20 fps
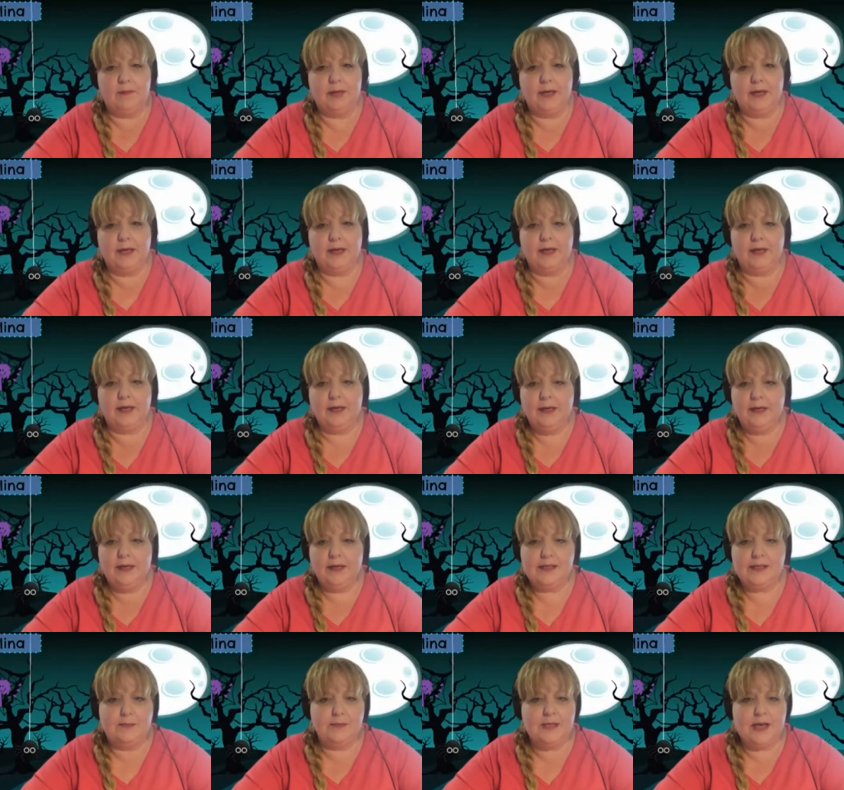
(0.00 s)
I kind
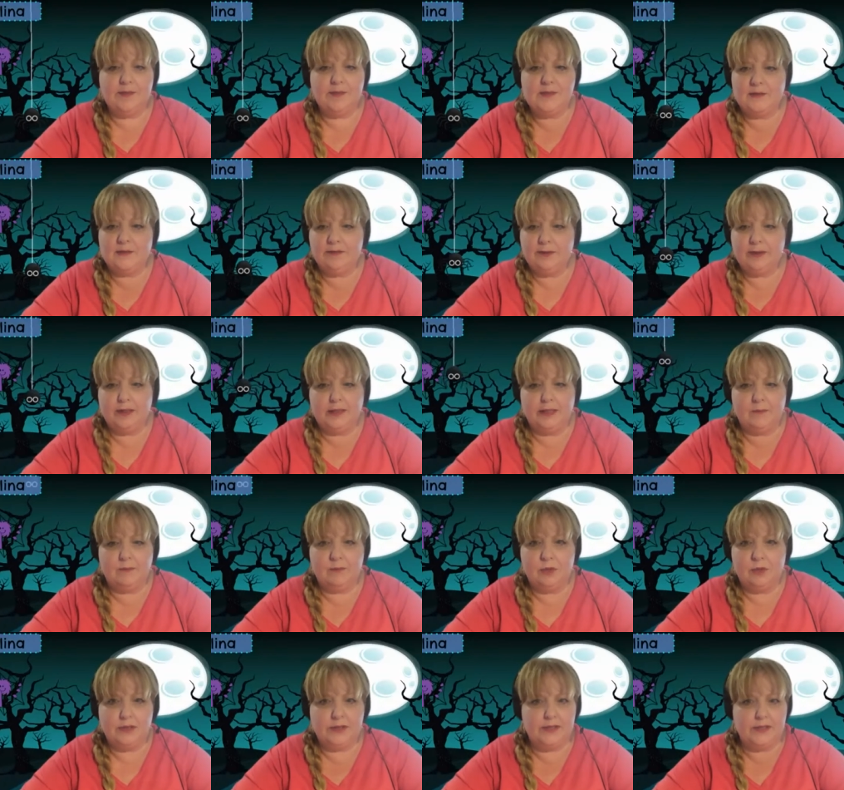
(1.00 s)
sometimes I feel like I'm
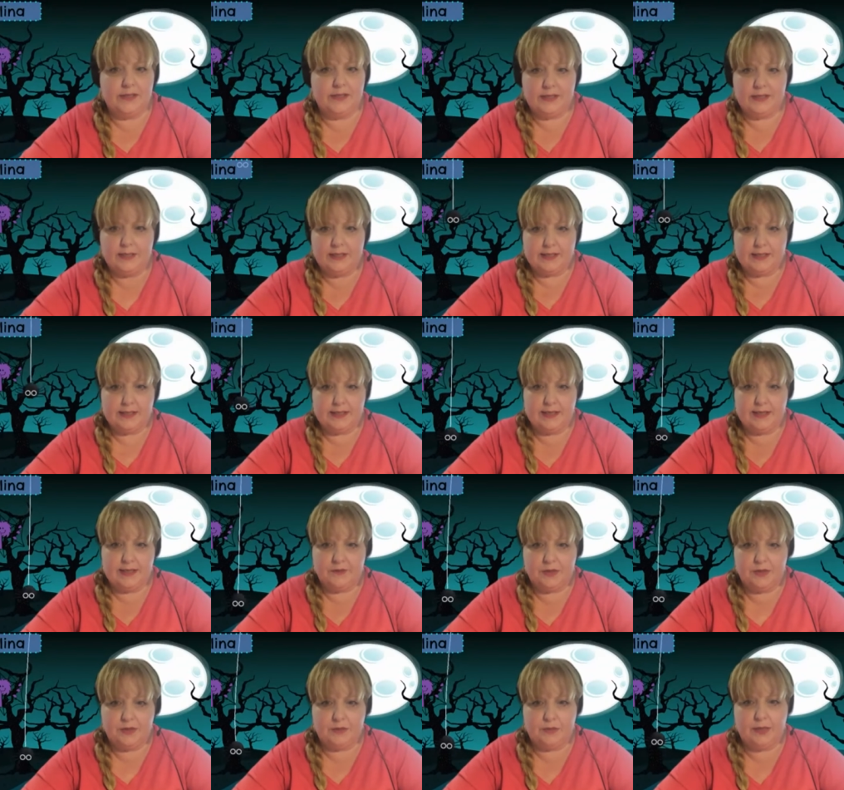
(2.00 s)
Walt Disney because I have
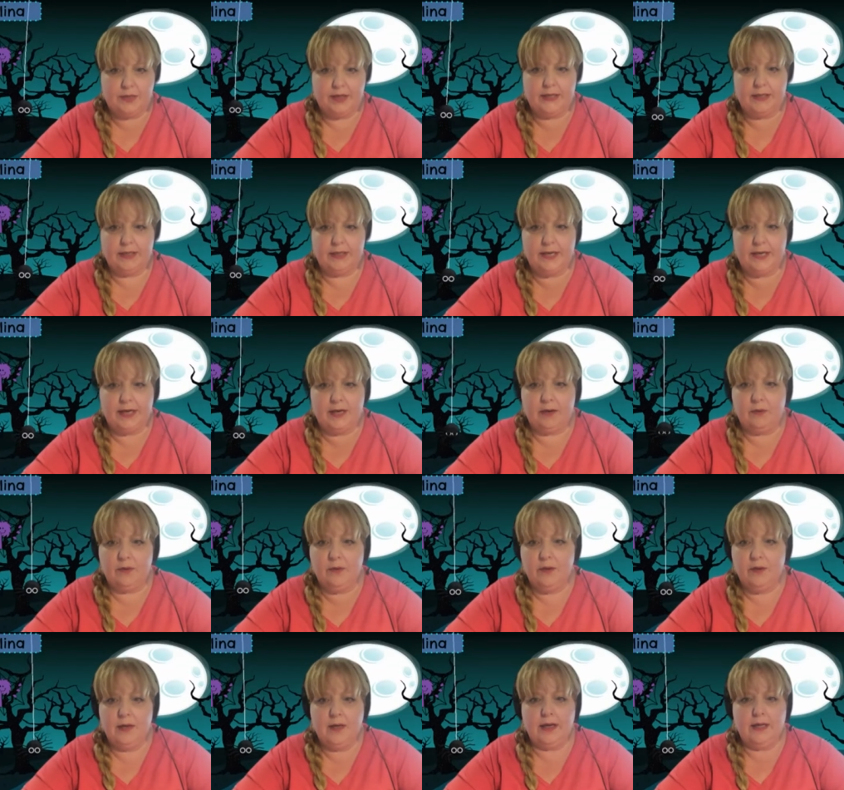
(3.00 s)
to create now
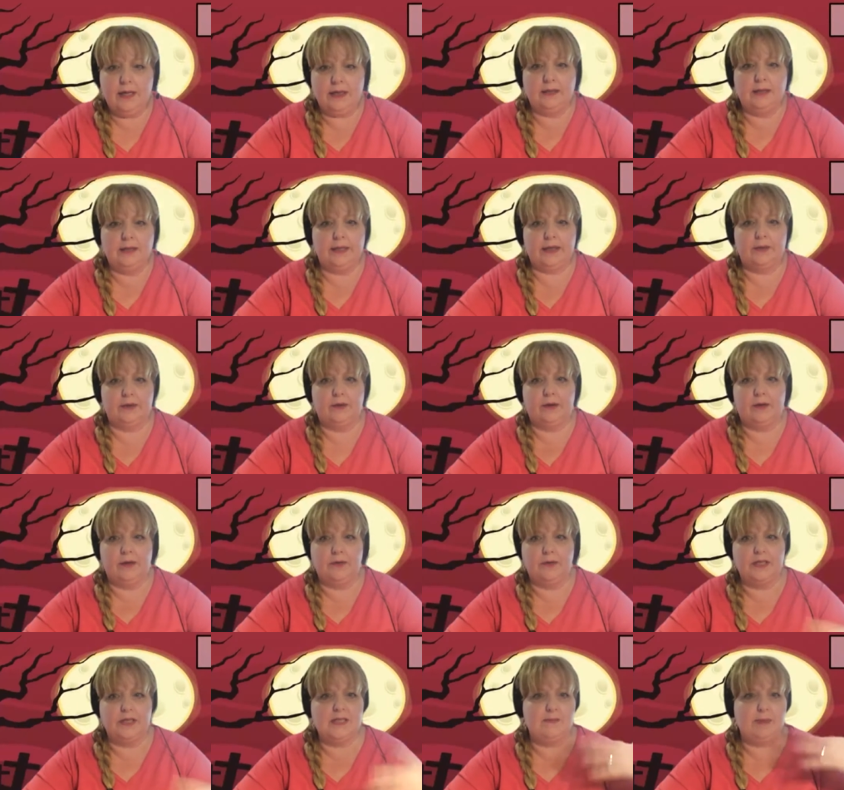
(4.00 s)
and layer all
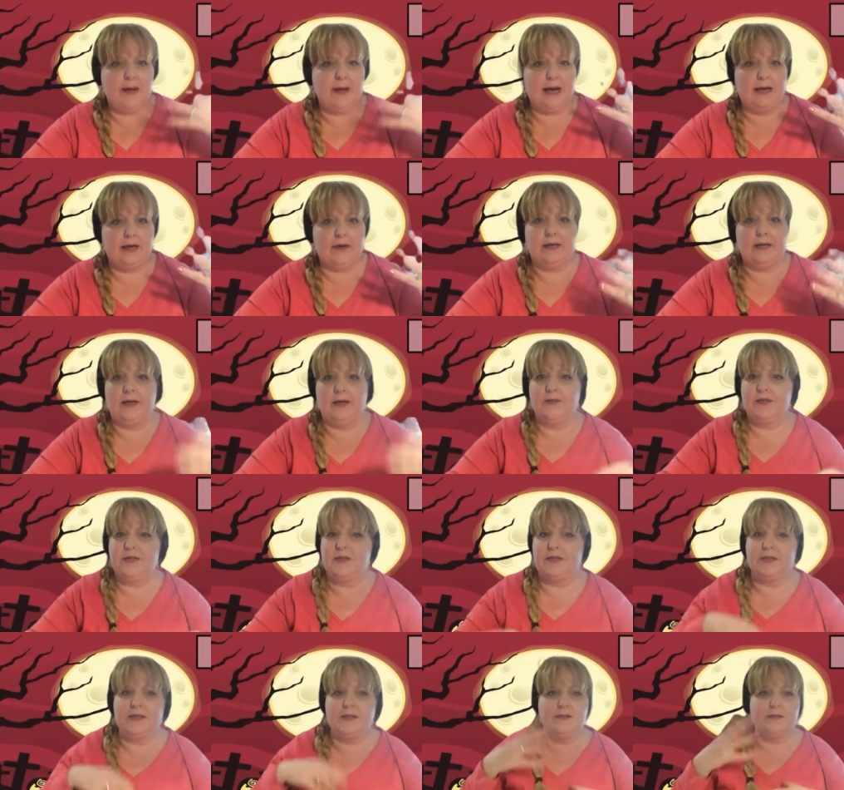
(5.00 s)
these backgrounds
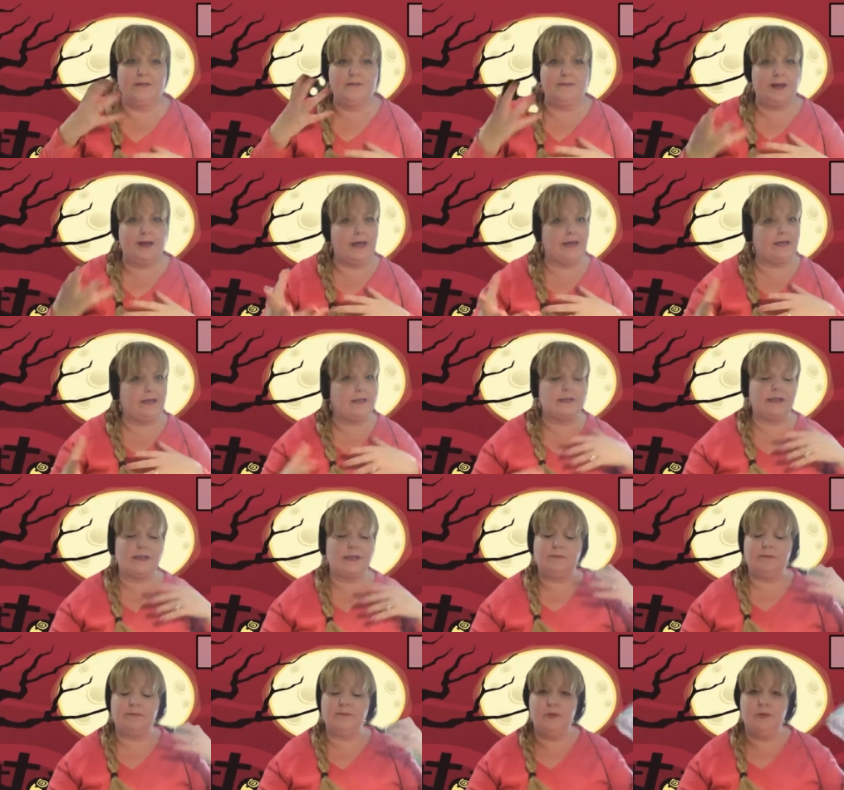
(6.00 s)
and these effects
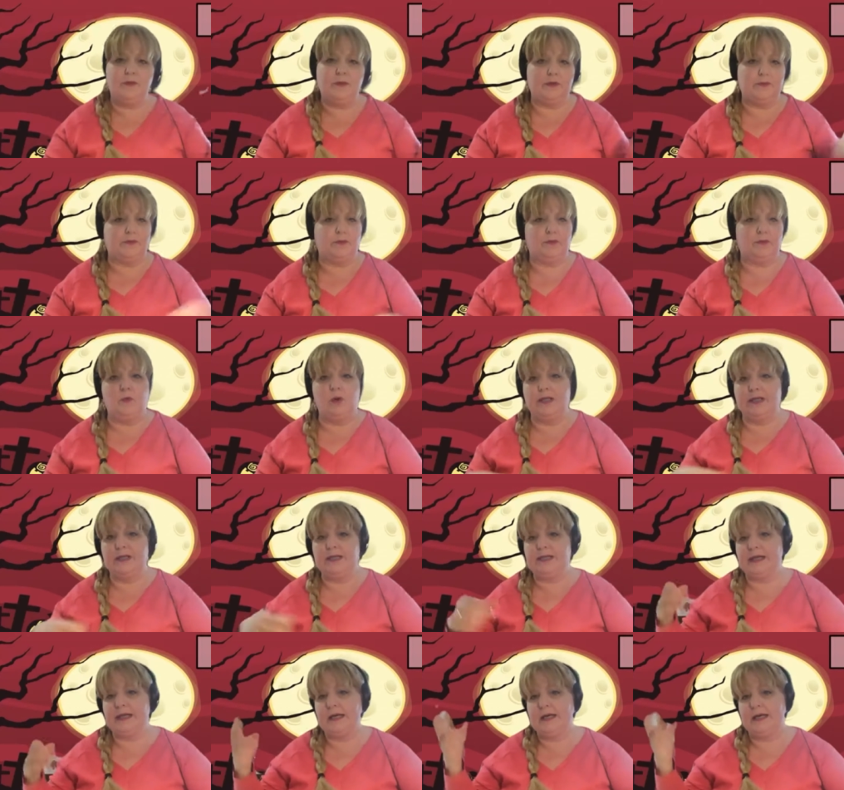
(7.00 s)
and move it from one
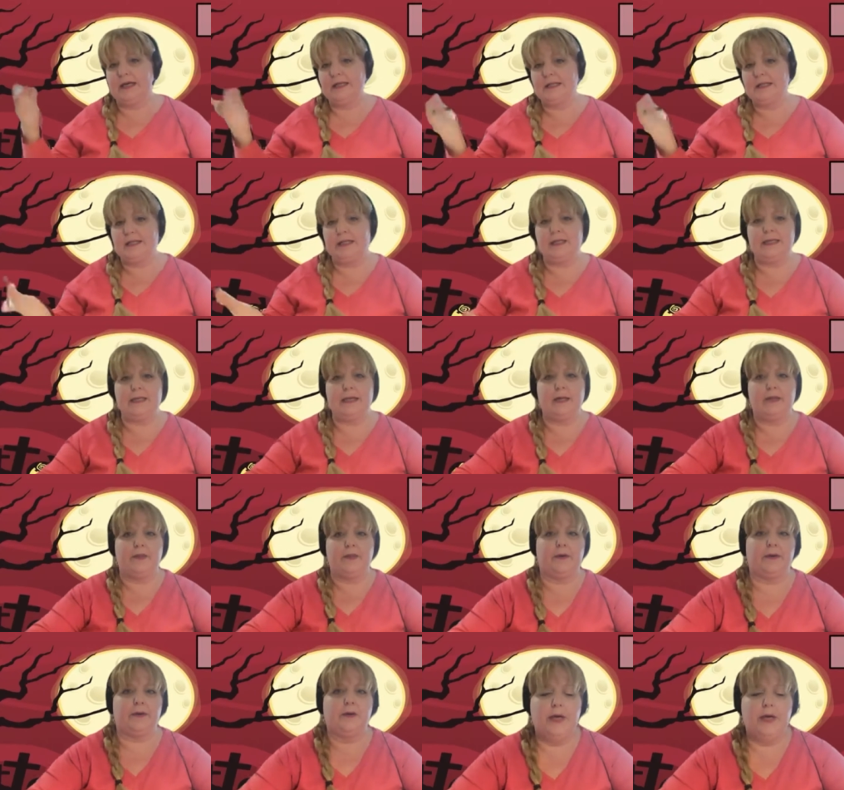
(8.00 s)
side to the
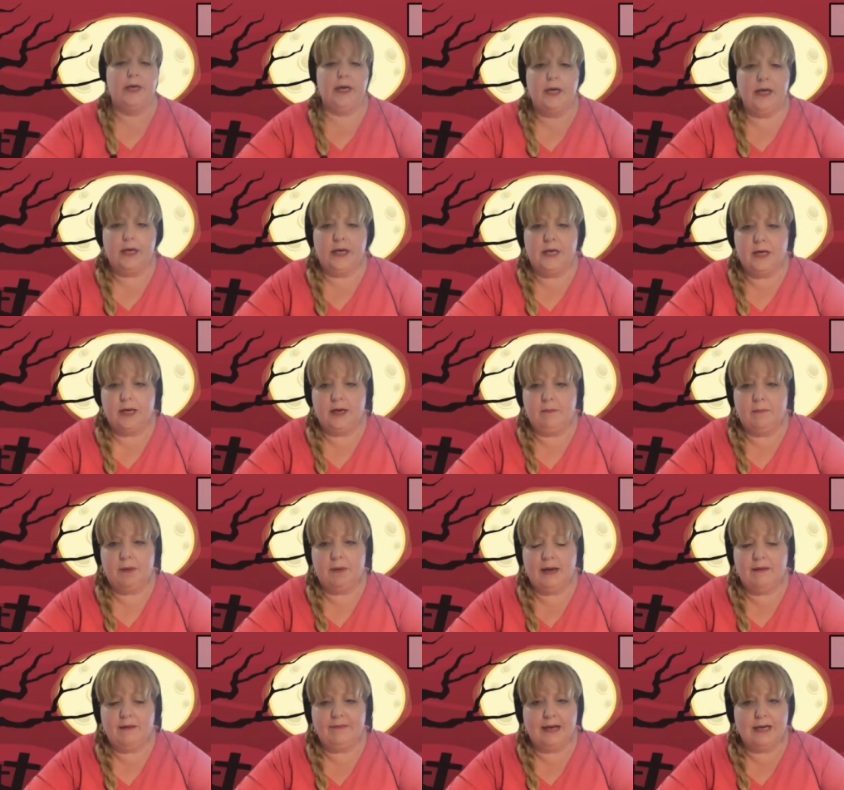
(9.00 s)
other. Um,
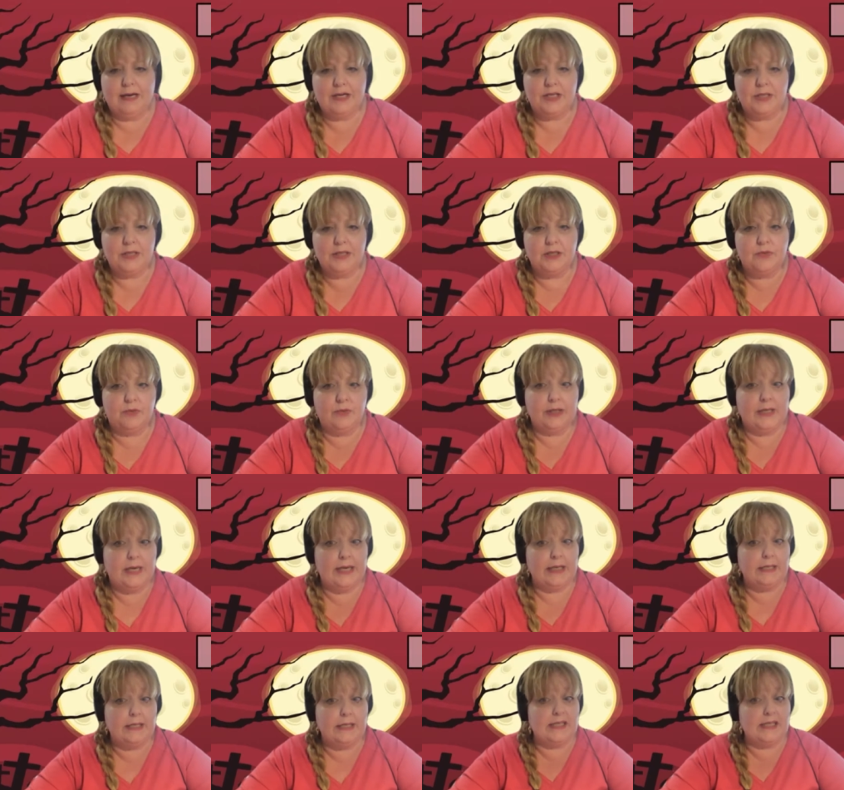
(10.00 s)
I've actually
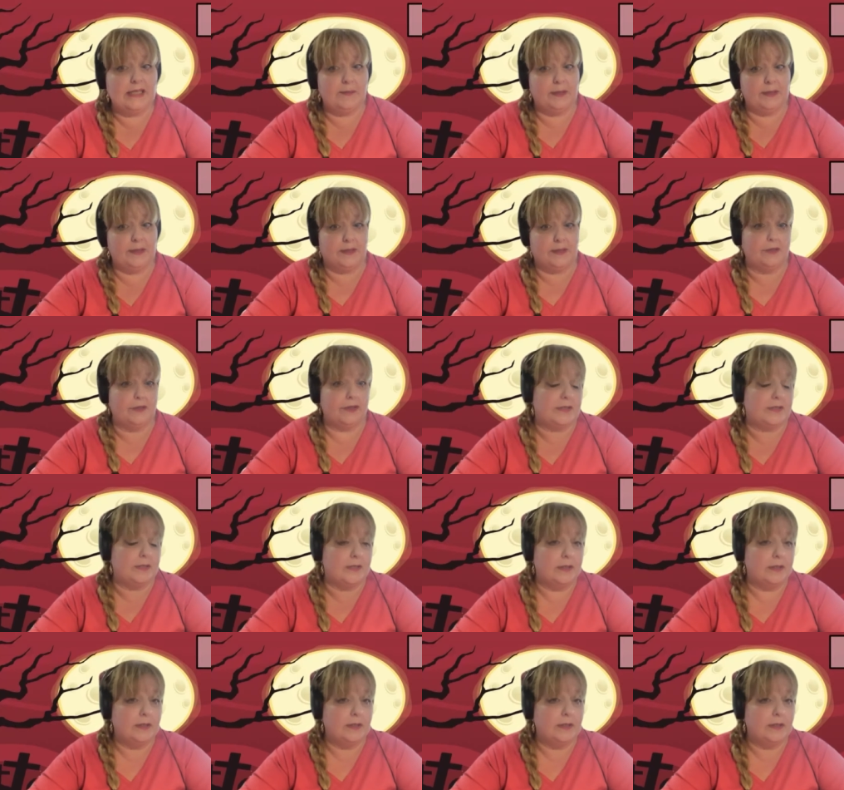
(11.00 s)
created spinners.